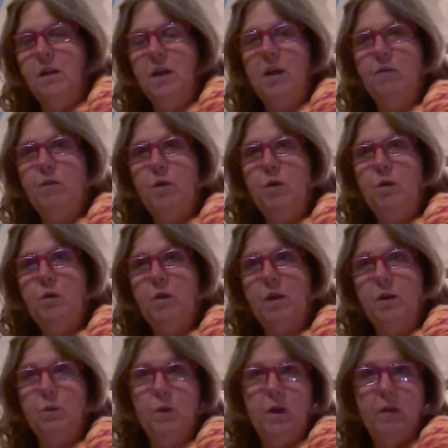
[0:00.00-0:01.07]
if you
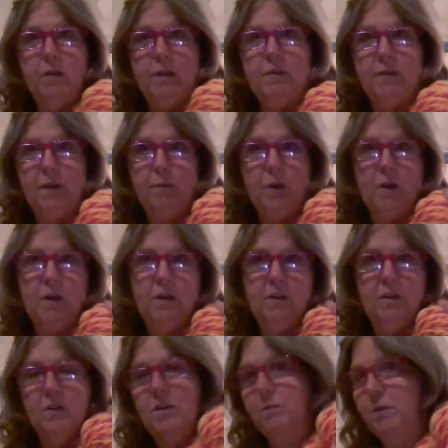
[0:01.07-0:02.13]
can wear the summer
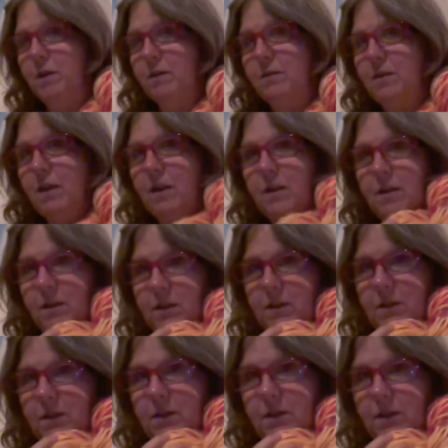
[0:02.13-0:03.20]
colors, but
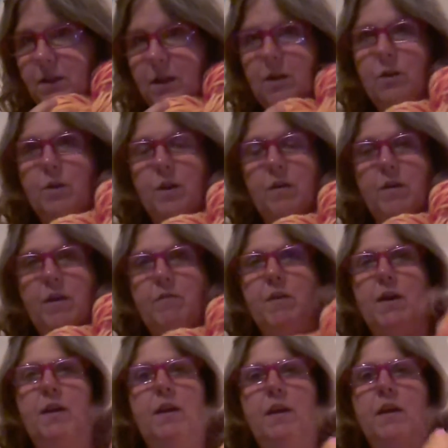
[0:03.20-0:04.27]
I don't know if
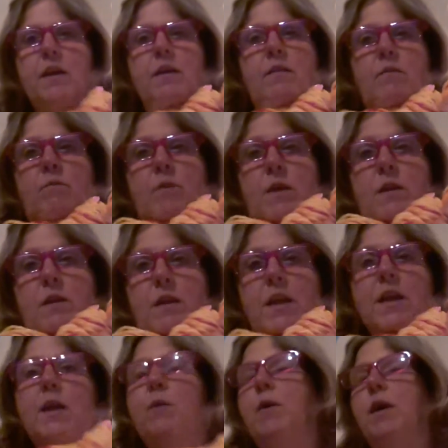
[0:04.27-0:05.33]
I can. But
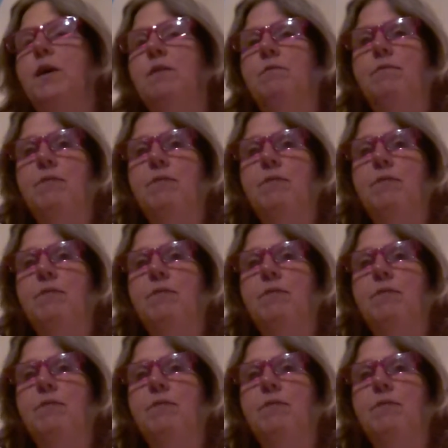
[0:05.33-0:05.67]
anyway,